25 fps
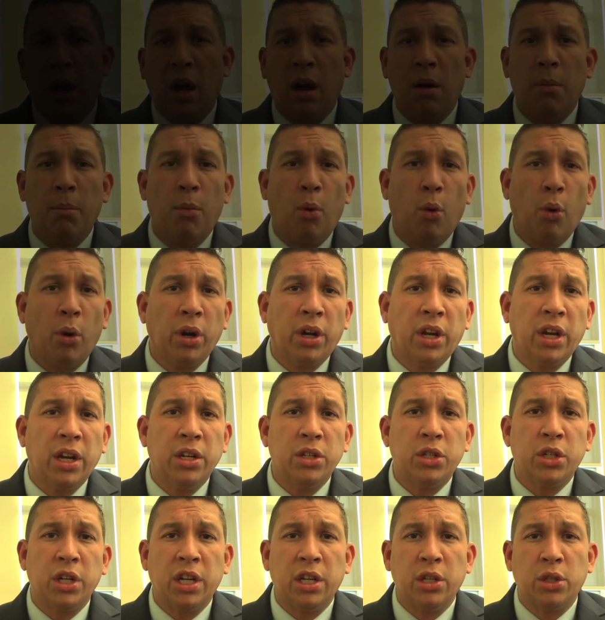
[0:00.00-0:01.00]
A
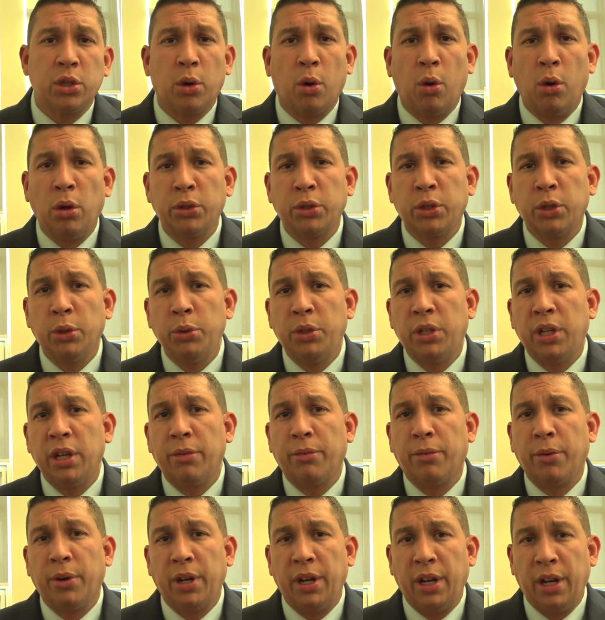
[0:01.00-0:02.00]
mortgage is also
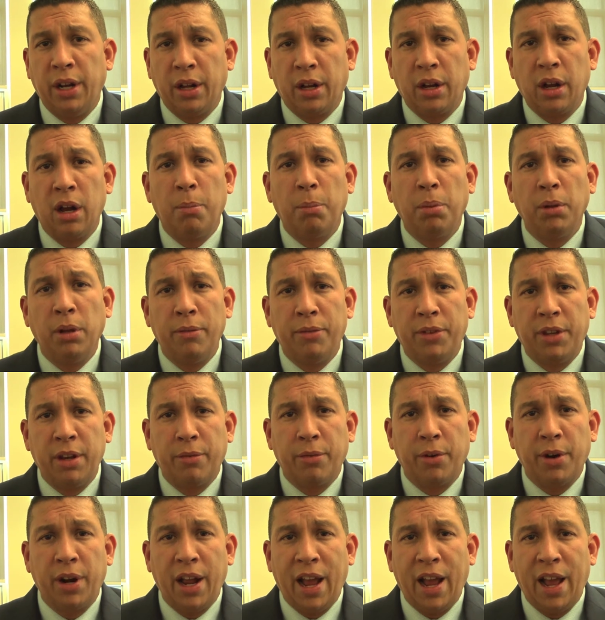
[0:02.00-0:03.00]
different in a couple of
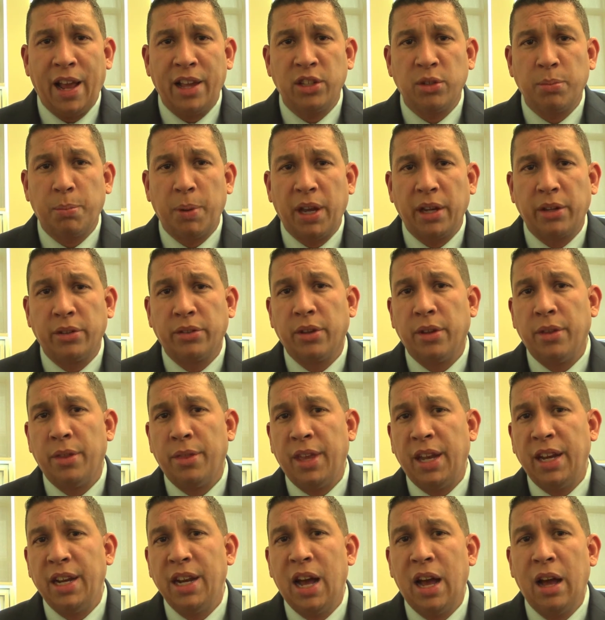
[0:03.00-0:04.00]
different aspects.
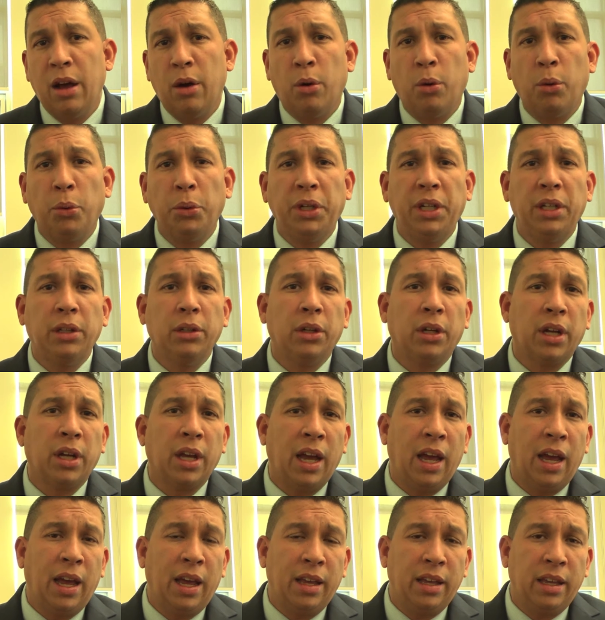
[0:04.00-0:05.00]
They not only look
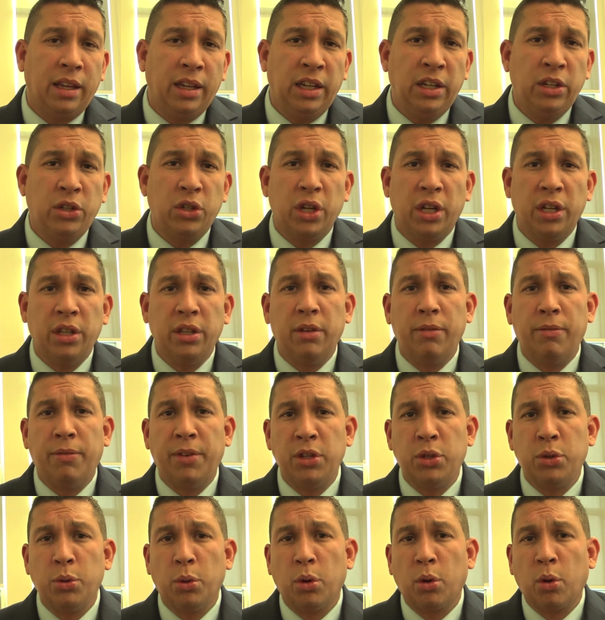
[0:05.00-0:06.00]
at each
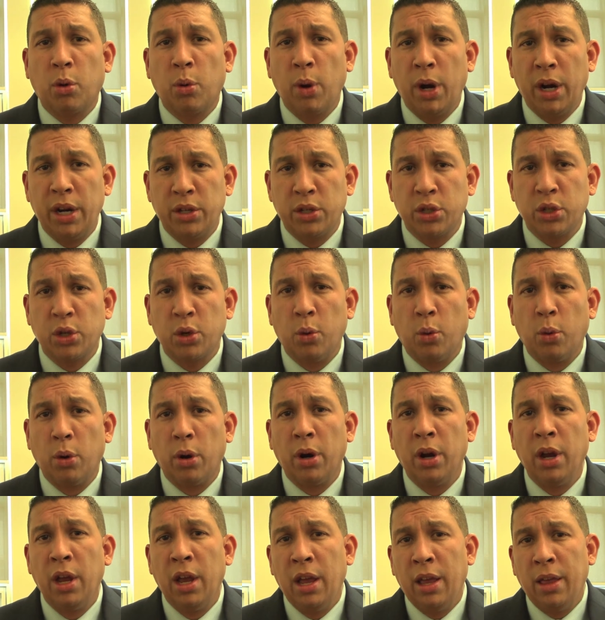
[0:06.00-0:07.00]
individual credit
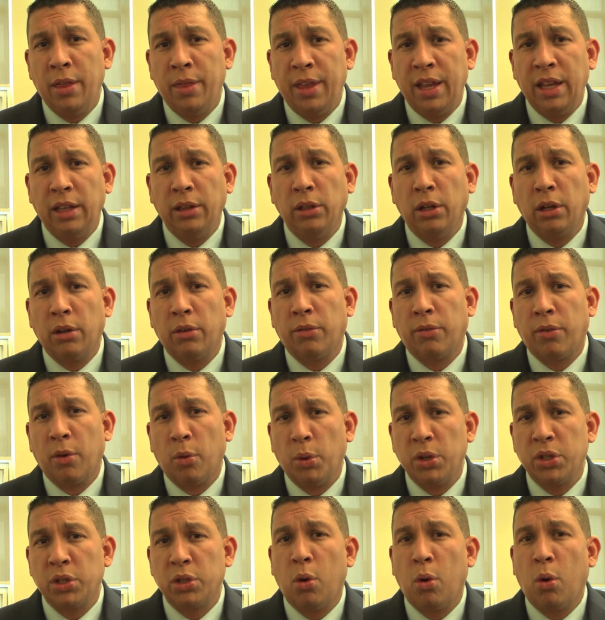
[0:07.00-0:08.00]
score, they look for
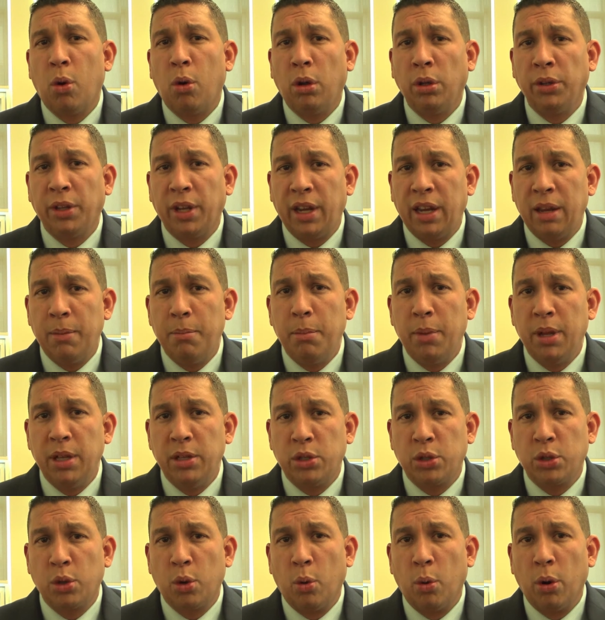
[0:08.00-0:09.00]
what's called a
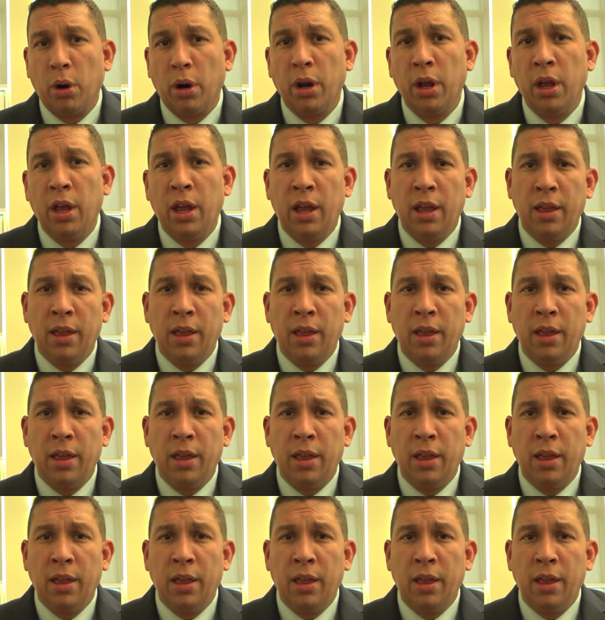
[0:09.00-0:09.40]
mid-score.